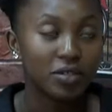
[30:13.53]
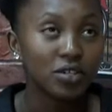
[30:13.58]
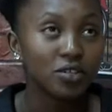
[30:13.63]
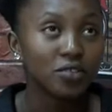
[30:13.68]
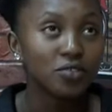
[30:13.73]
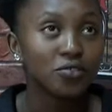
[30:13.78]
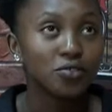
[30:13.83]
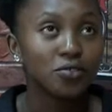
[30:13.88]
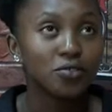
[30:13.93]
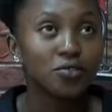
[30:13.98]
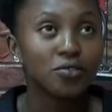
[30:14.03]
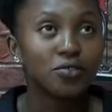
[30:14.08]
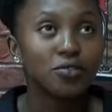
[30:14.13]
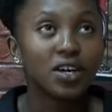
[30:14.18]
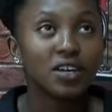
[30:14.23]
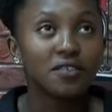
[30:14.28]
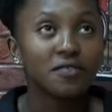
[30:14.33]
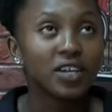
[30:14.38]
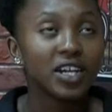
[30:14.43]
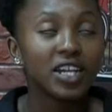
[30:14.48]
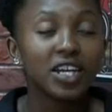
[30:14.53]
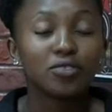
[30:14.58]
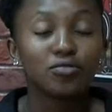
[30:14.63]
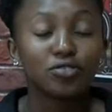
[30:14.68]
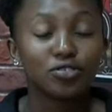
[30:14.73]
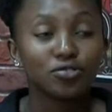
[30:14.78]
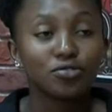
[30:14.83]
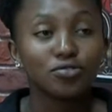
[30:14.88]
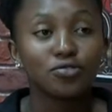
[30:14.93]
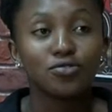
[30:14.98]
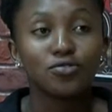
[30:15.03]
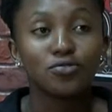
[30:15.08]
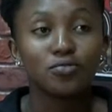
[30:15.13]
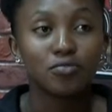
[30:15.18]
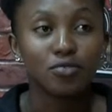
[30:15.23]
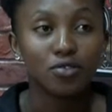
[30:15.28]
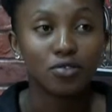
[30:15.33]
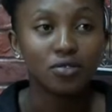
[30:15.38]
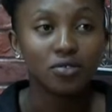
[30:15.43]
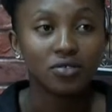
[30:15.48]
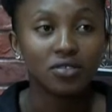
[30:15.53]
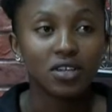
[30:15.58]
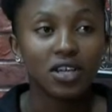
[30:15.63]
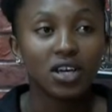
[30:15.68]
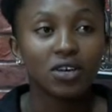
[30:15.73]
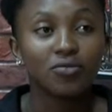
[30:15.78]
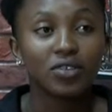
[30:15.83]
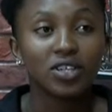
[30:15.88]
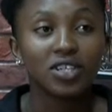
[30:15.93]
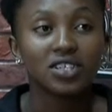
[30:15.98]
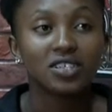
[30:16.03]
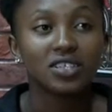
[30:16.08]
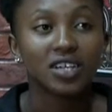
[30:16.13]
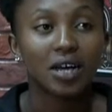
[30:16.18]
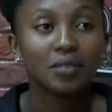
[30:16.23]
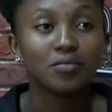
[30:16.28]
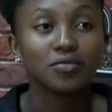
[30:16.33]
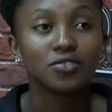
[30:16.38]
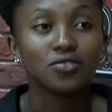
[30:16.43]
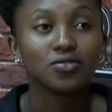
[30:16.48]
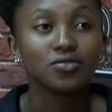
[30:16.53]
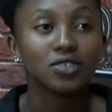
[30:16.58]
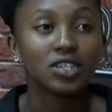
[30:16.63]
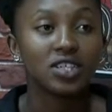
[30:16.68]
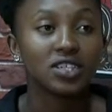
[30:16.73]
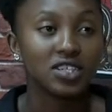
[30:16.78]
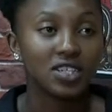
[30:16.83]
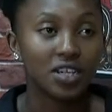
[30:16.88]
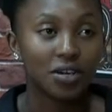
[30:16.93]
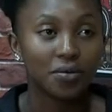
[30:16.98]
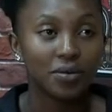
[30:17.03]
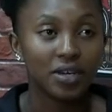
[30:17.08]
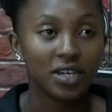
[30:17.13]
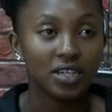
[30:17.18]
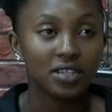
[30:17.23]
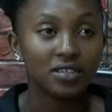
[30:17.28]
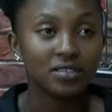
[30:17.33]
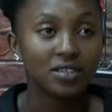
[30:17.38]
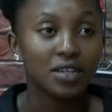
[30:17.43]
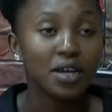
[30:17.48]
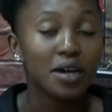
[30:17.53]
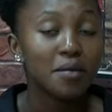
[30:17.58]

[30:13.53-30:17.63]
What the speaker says: So I feel like we should do more when it comes to creating awareness.